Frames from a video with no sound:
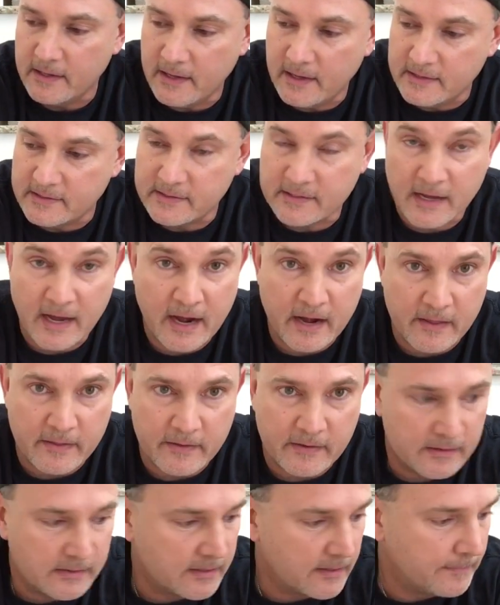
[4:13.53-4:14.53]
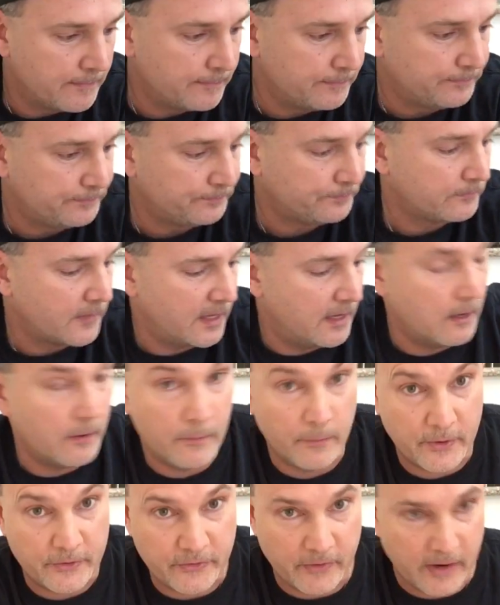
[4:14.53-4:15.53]
inside of these,
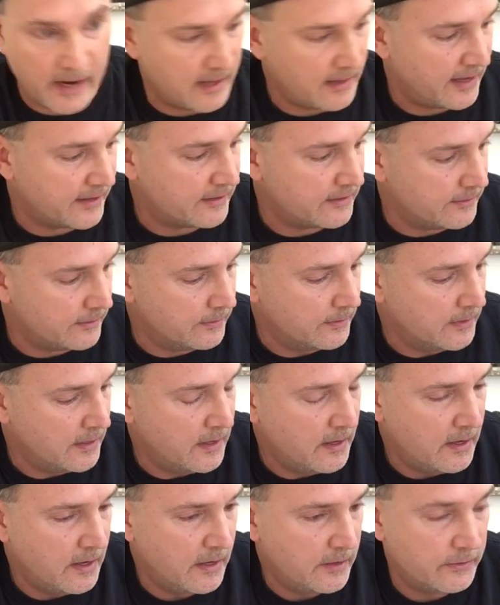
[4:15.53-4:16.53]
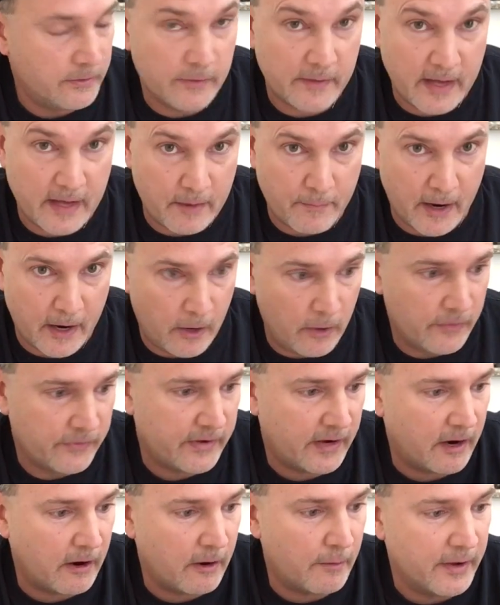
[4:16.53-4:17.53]
which I like to do that in my own
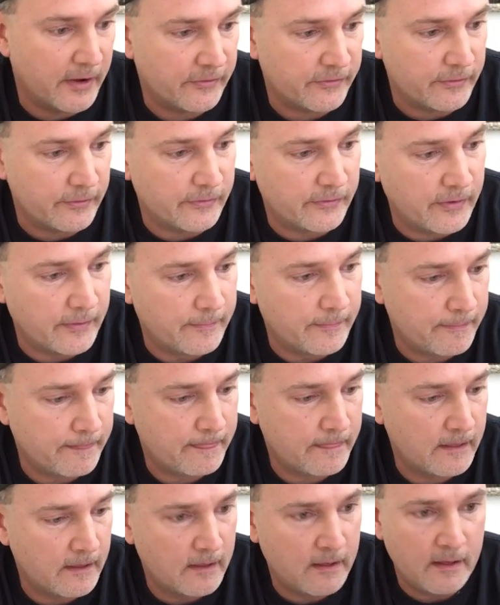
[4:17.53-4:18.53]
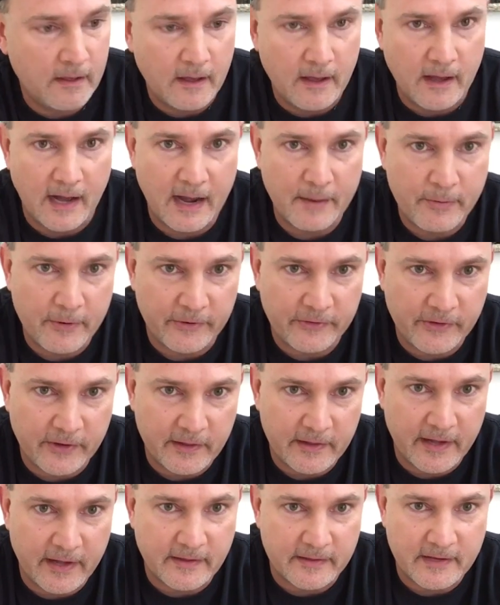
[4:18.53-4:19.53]
tower busters. I
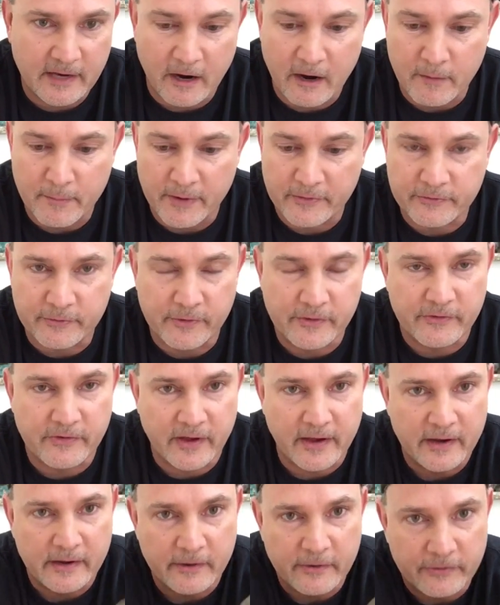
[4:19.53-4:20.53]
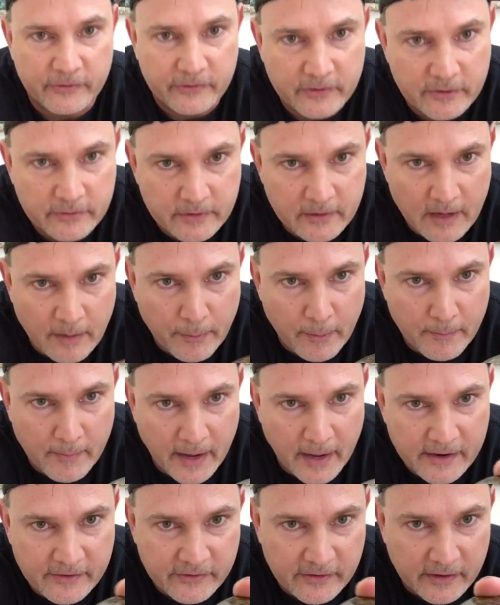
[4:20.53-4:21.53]
personally like the tower buster design. Here's a couple of
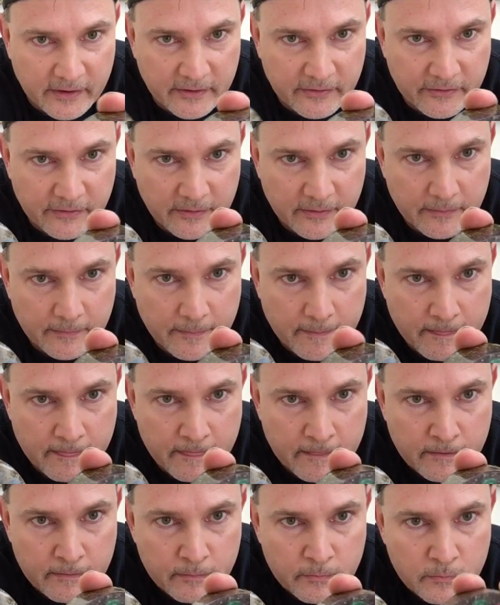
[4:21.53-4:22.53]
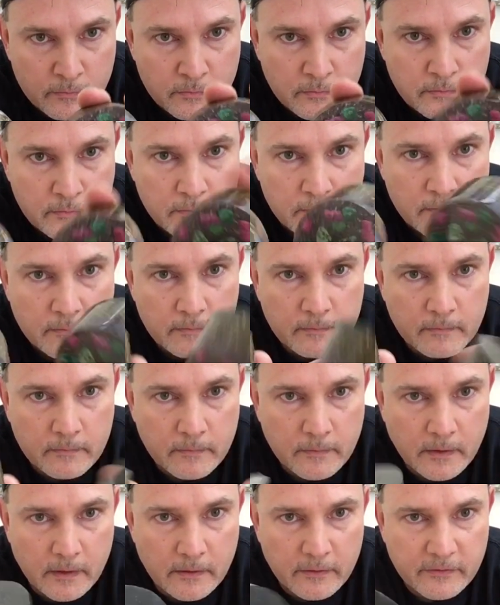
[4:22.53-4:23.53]
my designs.
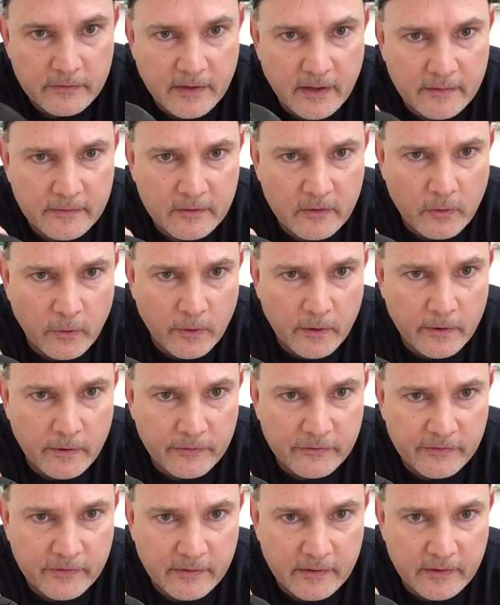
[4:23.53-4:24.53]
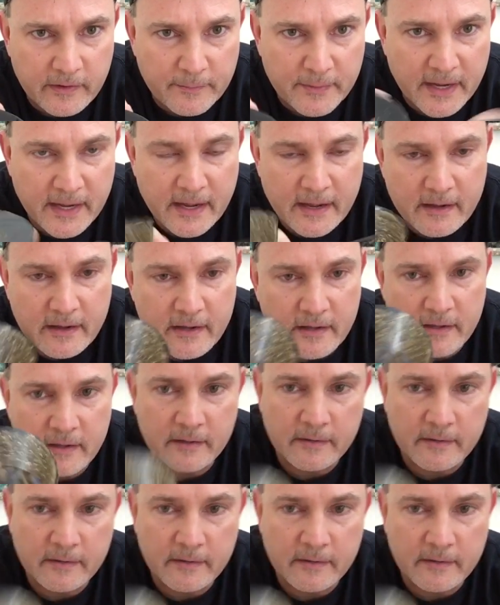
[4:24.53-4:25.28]
It's got corals in the back.